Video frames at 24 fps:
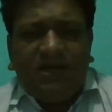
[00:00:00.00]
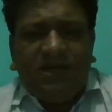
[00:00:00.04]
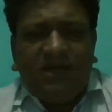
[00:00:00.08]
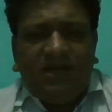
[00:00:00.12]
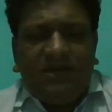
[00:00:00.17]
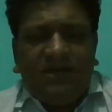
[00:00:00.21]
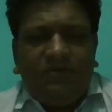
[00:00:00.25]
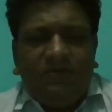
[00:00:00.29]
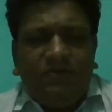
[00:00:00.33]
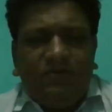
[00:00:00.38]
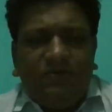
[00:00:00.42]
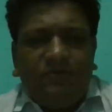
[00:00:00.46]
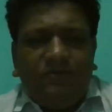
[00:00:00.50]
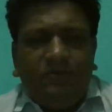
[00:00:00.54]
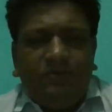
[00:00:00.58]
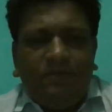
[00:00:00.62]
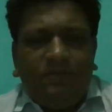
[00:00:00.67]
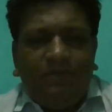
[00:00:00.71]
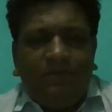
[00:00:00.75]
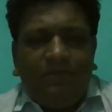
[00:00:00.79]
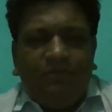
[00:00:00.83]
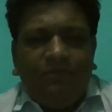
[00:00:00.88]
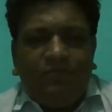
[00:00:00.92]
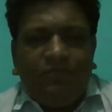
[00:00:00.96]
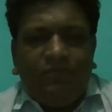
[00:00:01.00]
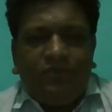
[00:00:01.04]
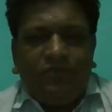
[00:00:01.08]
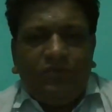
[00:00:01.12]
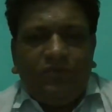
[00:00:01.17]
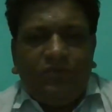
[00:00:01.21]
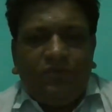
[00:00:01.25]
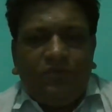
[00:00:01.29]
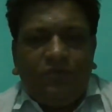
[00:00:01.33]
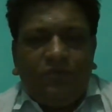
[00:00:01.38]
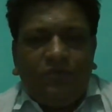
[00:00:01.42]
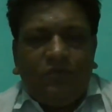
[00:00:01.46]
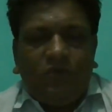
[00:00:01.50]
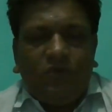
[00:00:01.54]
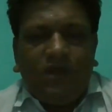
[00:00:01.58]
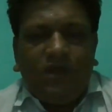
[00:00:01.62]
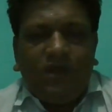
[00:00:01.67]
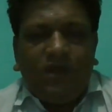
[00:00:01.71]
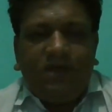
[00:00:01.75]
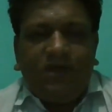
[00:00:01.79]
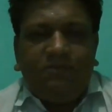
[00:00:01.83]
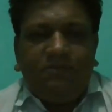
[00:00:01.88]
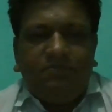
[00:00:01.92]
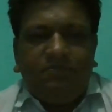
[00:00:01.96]
You know, we
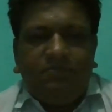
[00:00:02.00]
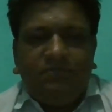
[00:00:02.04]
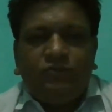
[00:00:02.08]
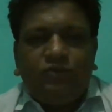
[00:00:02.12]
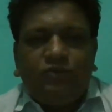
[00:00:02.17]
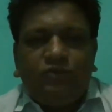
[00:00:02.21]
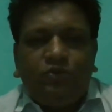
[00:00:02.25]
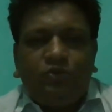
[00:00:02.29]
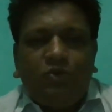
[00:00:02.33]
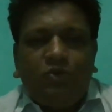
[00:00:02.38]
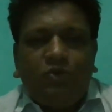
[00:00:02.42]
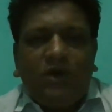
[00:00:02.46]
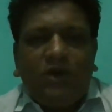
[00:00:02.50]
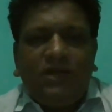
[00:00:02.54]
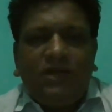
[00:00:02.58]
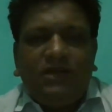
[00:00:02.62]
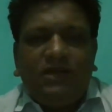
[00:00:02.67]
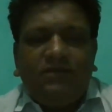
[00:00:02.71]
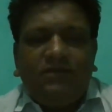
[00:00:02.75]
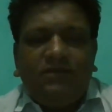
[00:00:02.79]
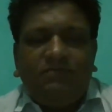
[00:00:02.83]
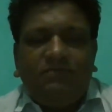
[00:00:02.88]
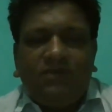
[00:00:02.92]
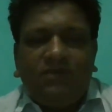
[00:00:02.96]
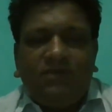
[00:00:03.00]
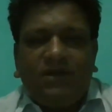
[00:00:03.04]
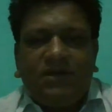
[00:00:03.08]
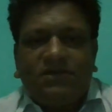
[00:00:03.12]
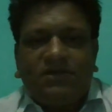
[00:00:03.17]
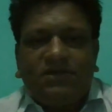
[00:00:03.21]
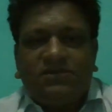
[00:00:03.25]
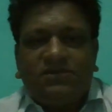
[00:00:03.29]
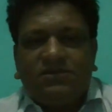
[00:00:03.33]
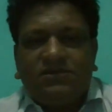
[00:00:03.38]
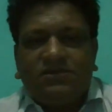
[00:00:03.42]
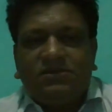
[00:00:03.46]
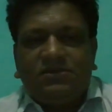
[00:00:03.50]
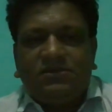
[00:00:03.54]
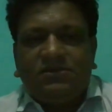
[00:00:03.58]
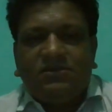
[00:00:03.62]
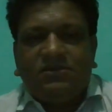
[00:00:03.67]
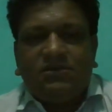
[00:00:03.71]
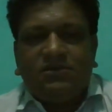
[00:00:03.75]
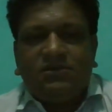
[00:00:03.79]
have 200 marks